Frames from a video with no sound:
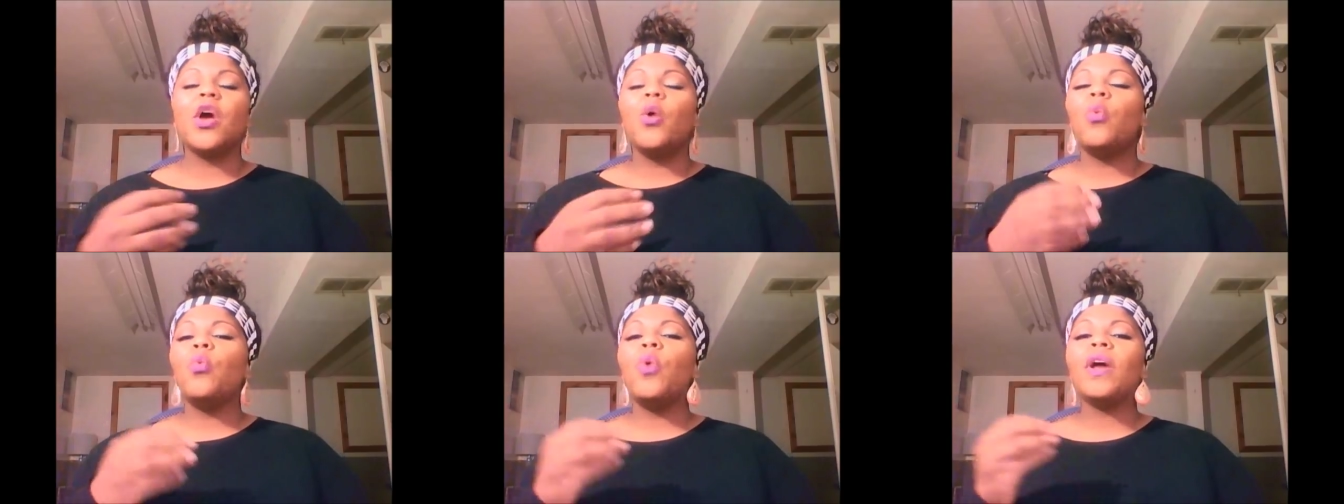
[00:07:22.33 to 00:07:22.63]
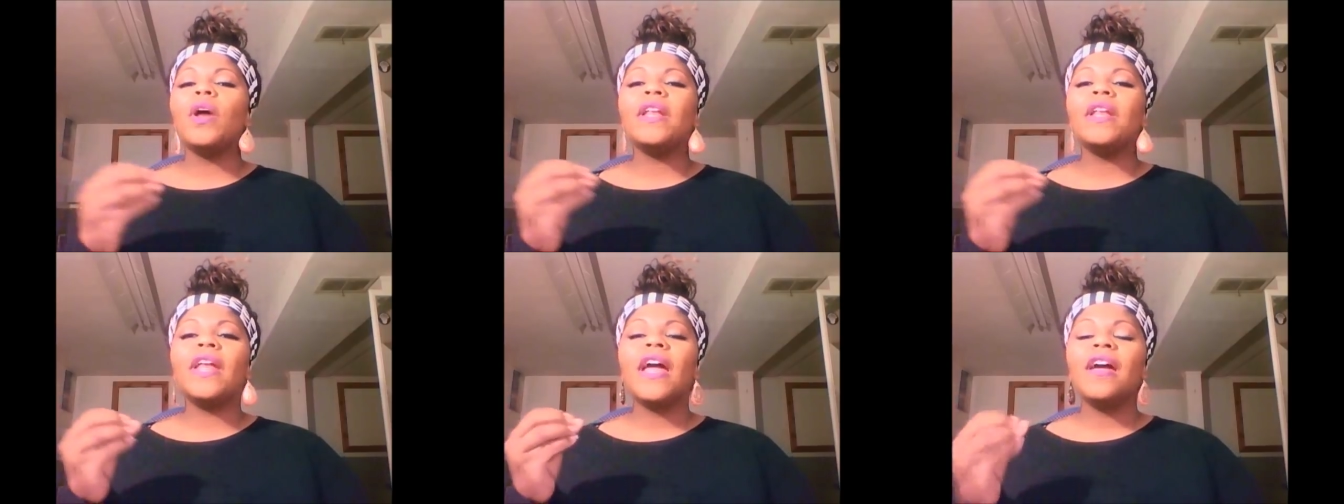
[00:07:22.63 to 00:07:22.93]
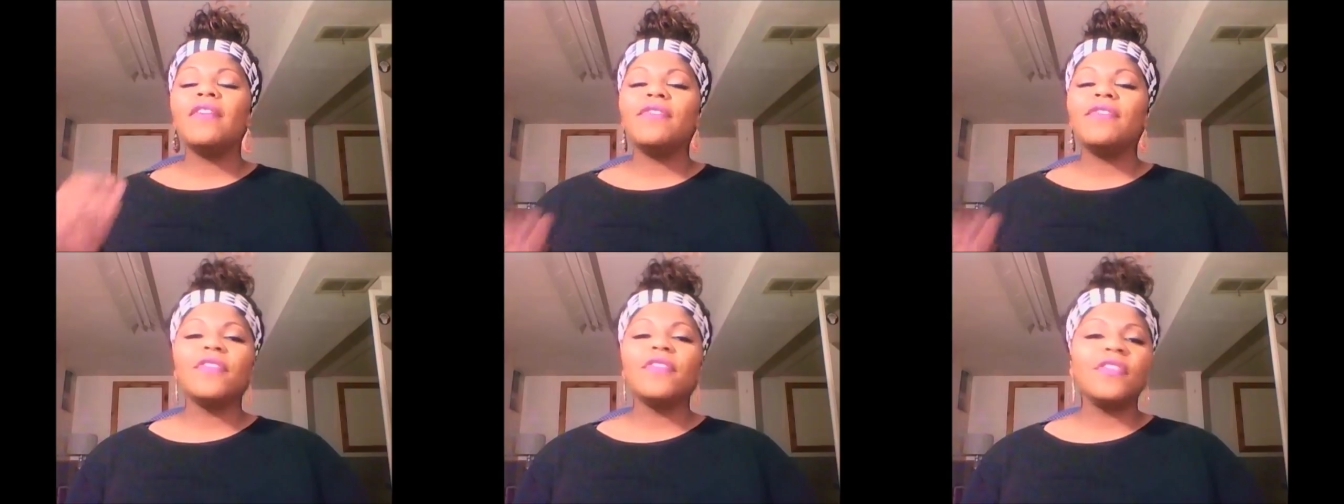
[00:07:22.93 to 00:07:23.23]

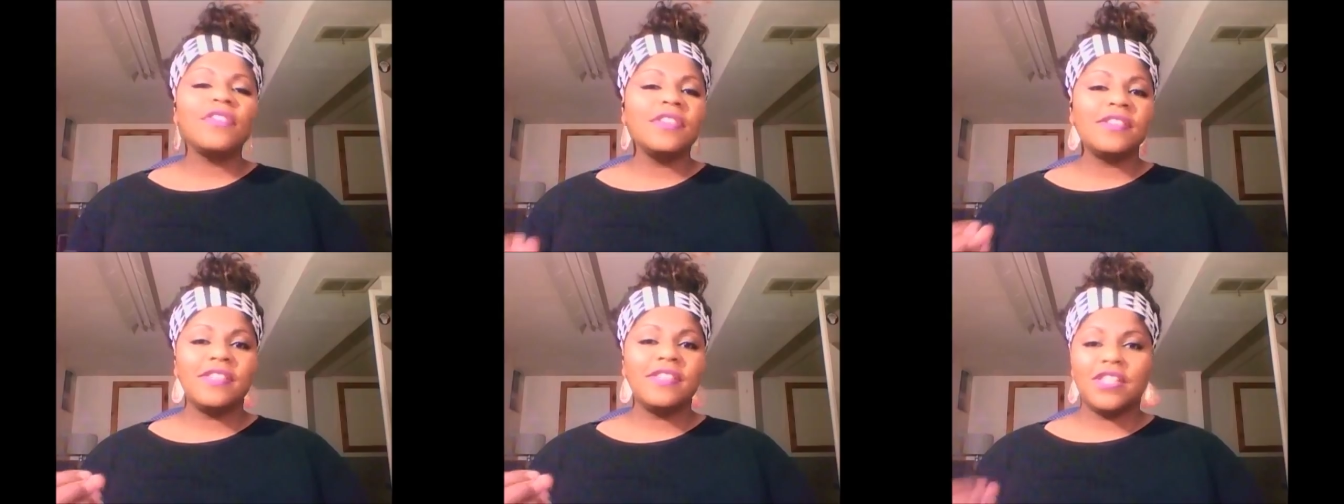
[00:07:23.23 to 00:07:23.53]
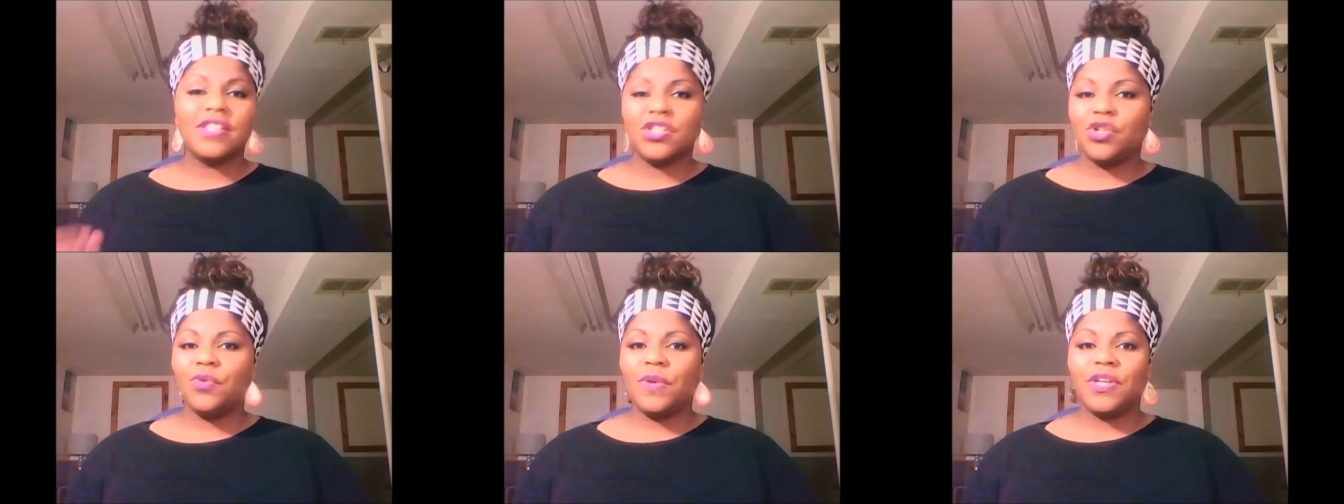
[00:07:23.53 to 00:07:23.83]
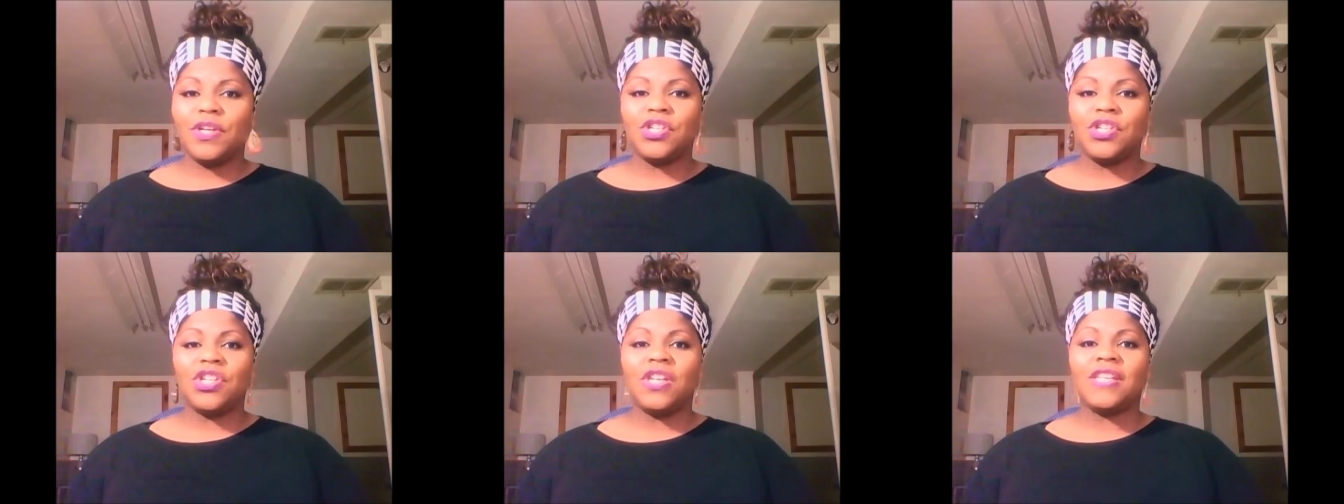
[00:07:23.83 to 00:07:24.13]
whatever the
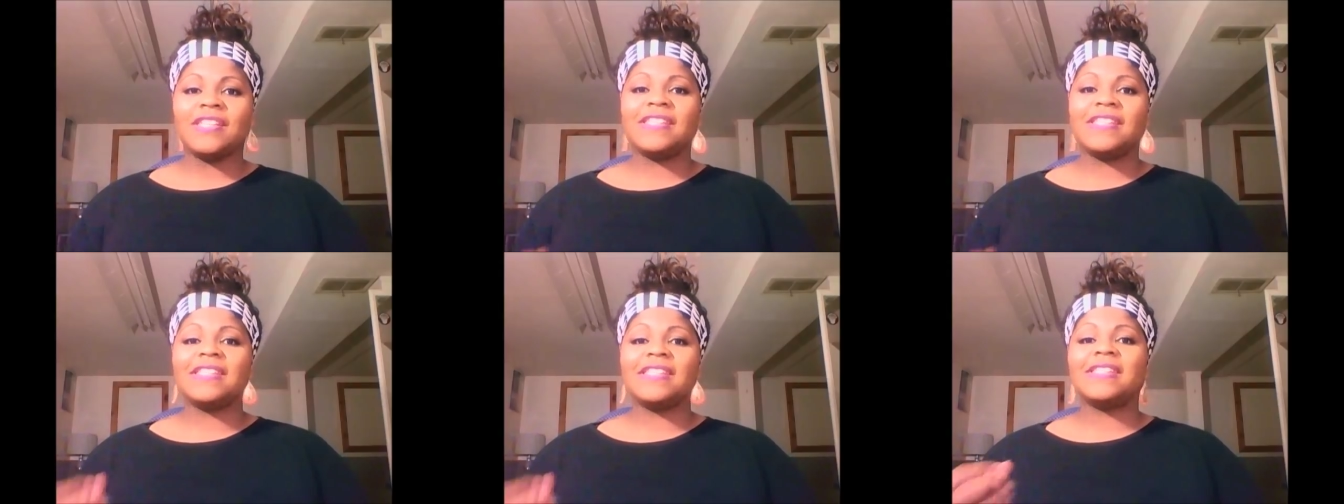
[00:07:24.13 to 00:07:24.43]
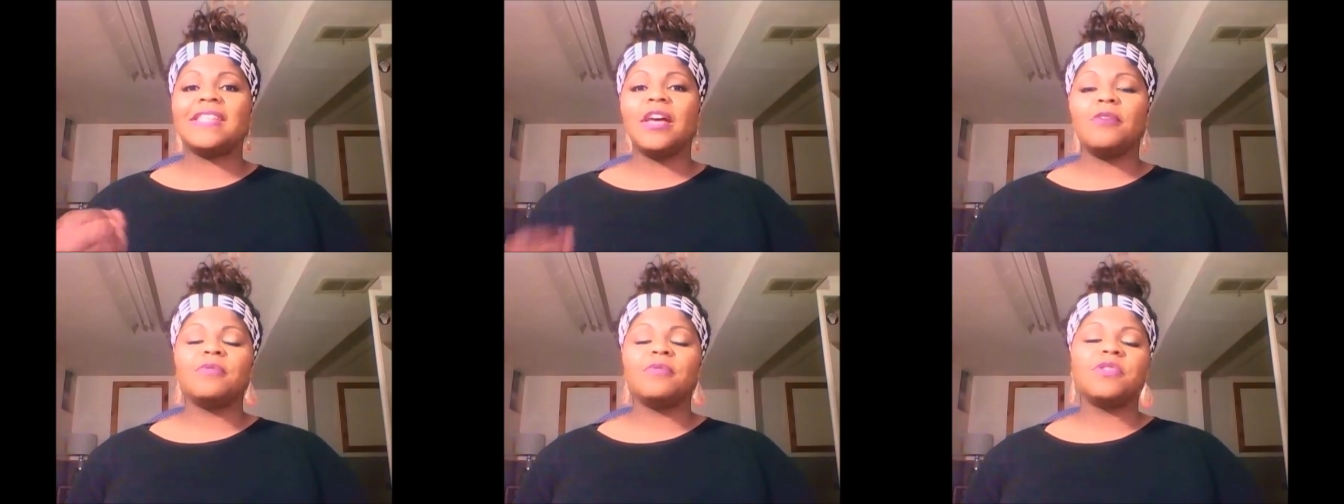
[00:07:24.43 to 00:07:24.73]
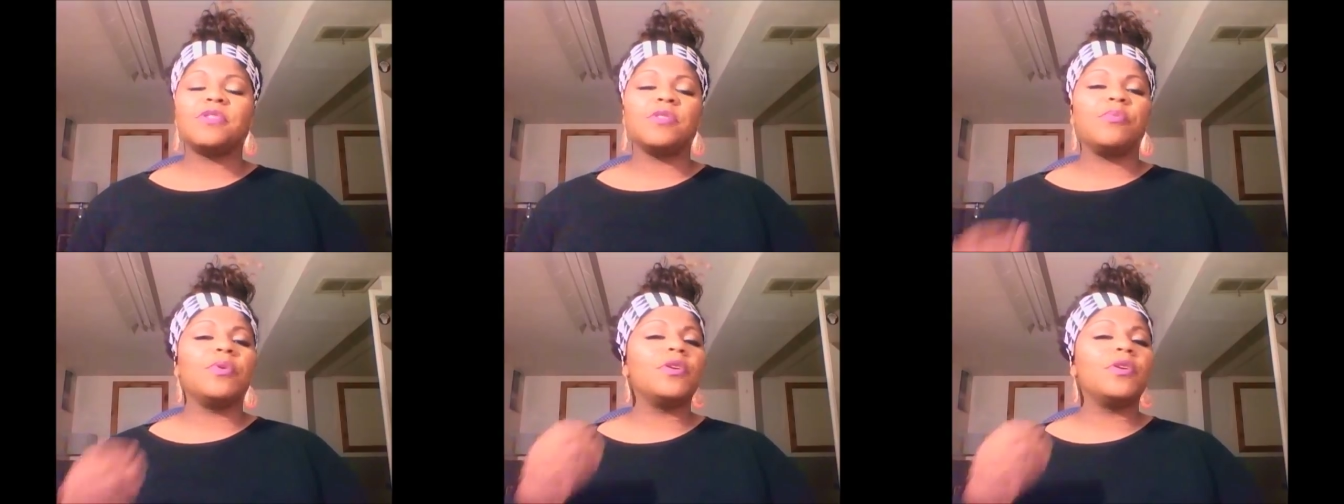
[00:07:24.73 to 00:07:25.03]
situation is, this helps
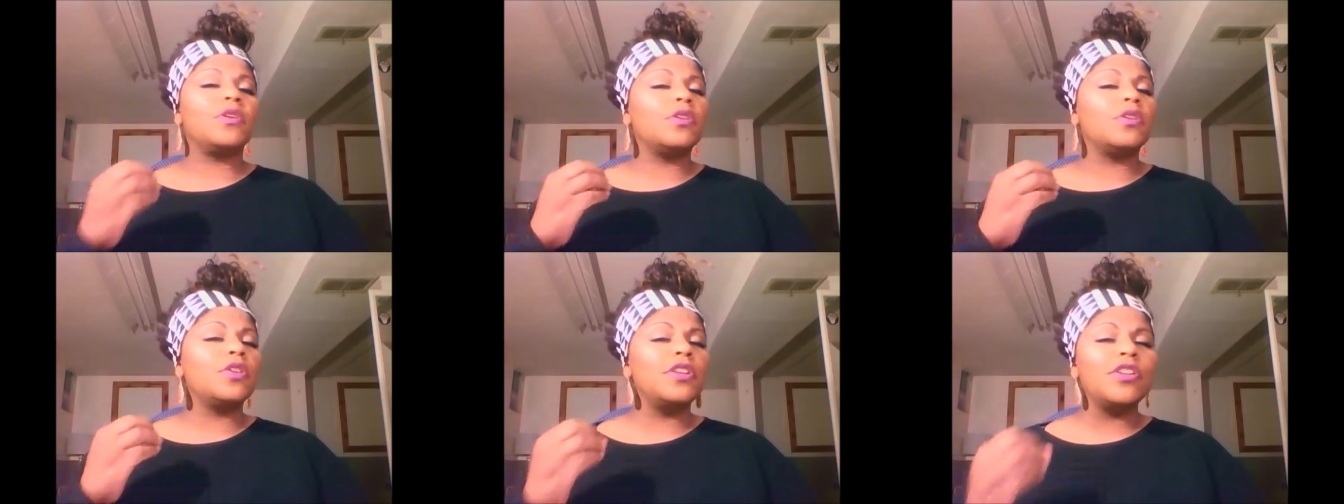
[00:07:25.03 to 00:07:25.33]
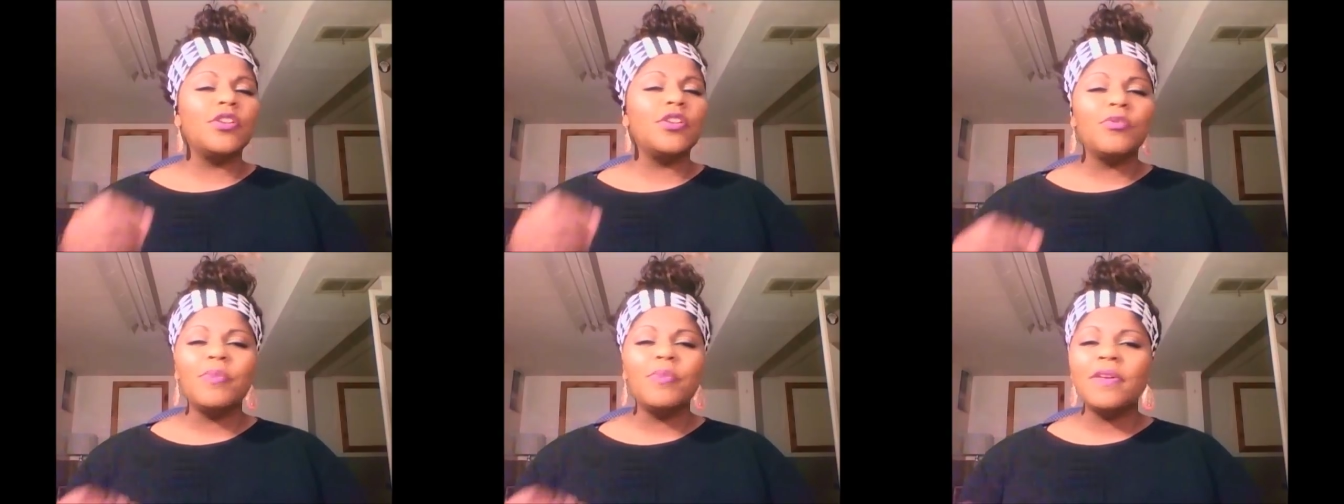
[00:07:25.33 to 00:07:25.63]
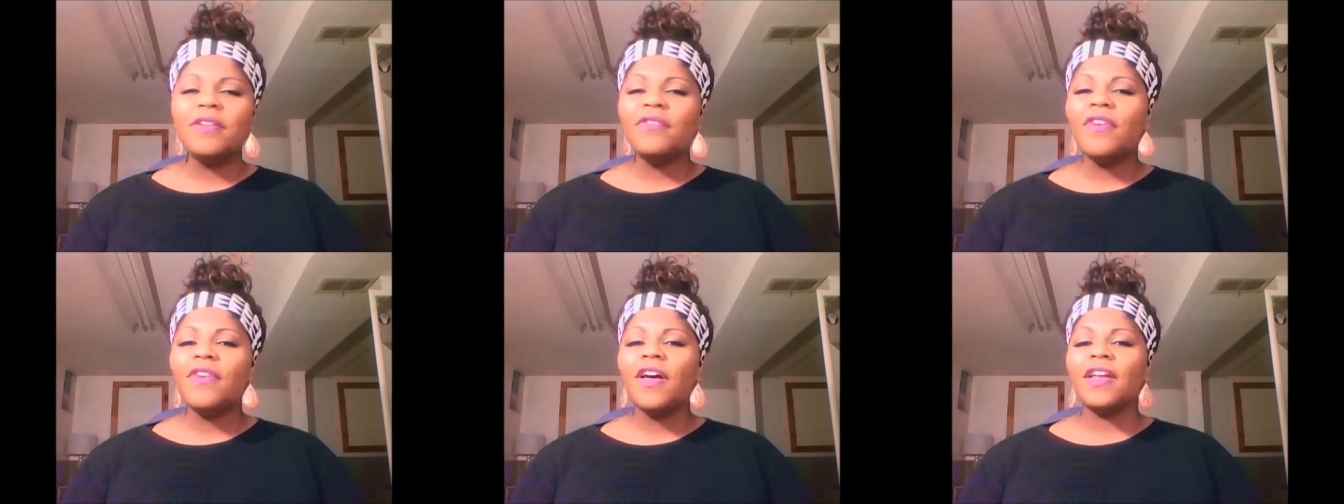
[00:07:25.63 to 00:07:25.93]
to put a little
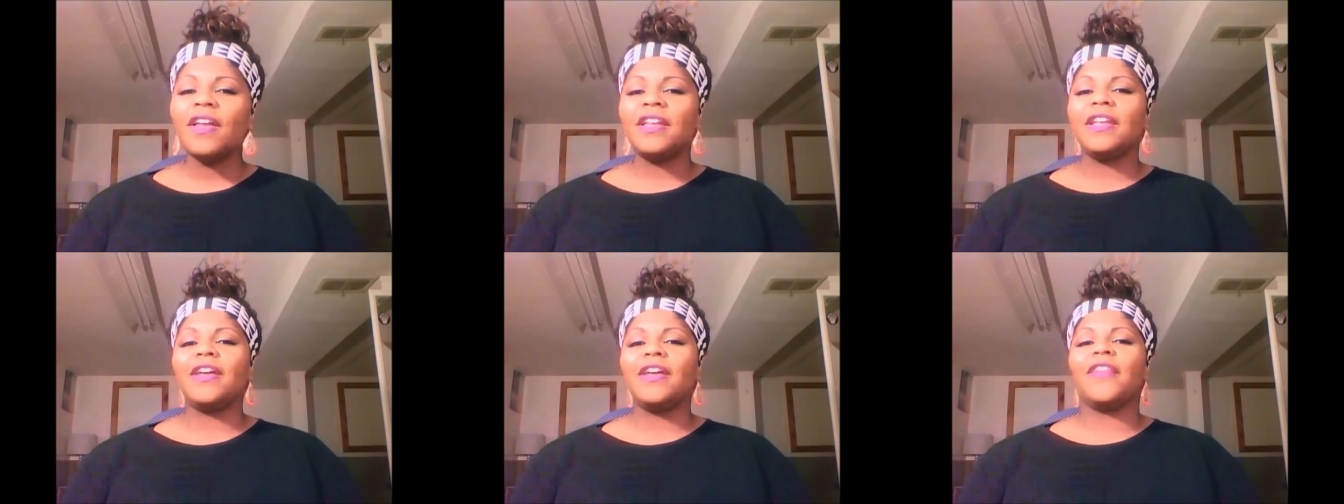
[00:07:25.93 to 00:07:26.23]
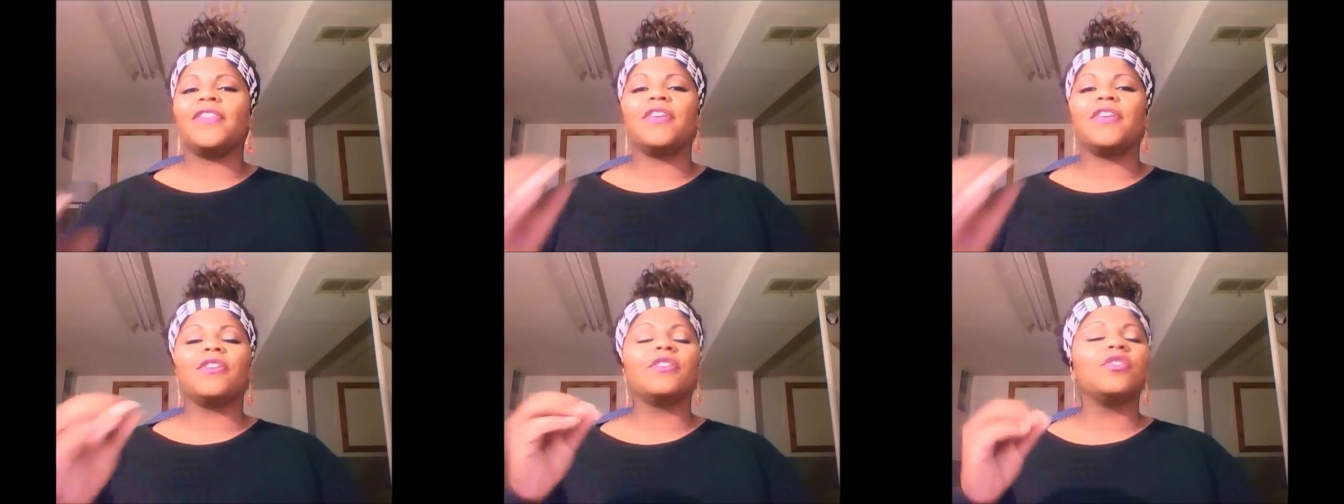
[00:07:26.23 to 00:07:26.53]
bit of honey on there,